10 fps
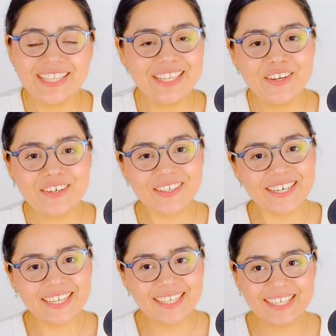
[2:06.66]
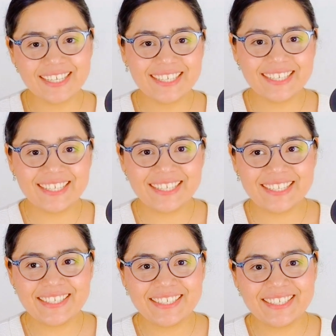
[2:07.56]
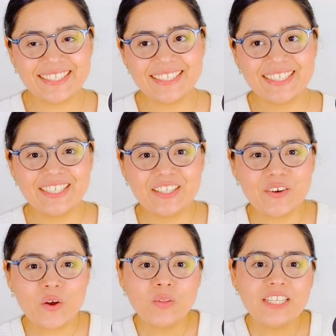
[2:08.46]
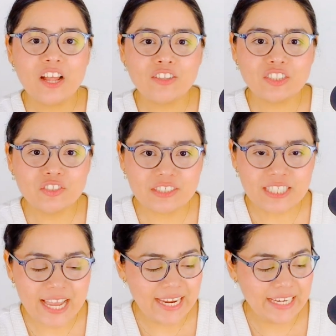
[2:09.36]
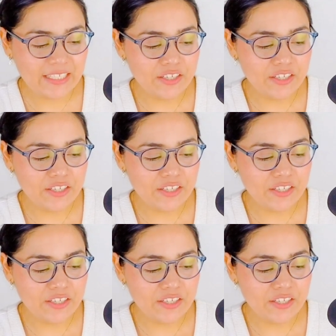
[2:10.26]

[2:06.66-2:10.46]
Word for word: You're uh, you're holding on too tight.